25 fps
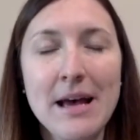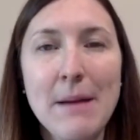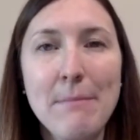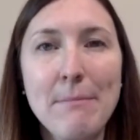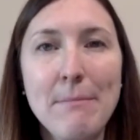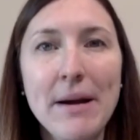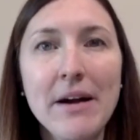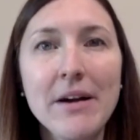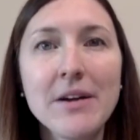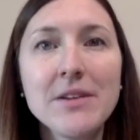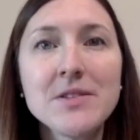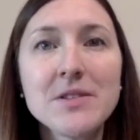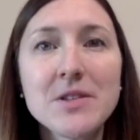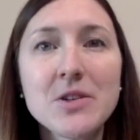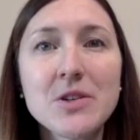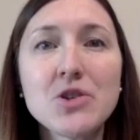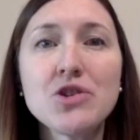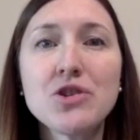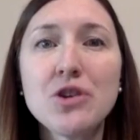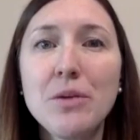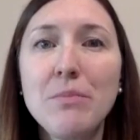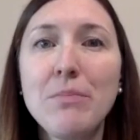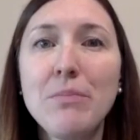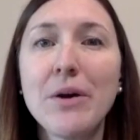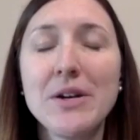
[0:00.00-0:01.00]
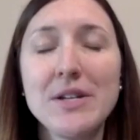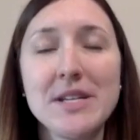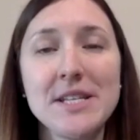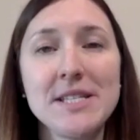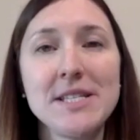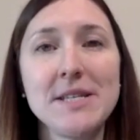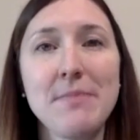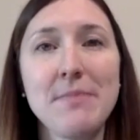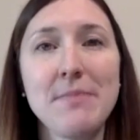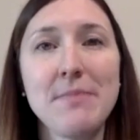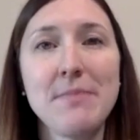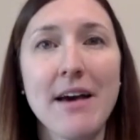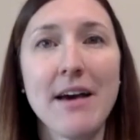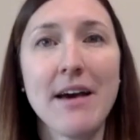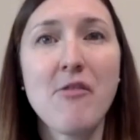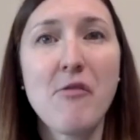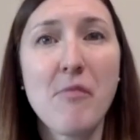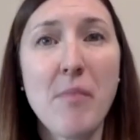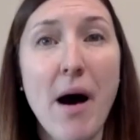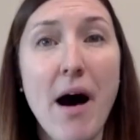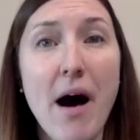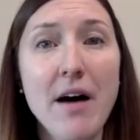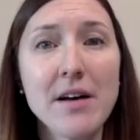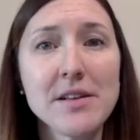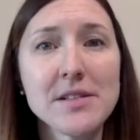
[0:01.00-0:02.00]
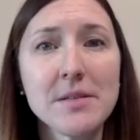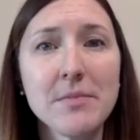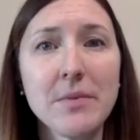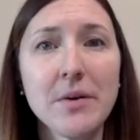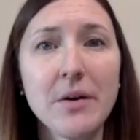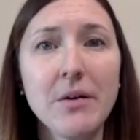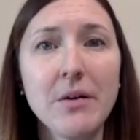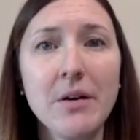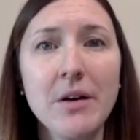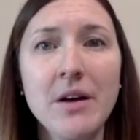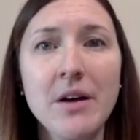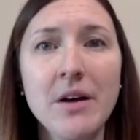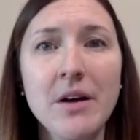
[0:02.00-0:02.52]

Parents should participate if possible,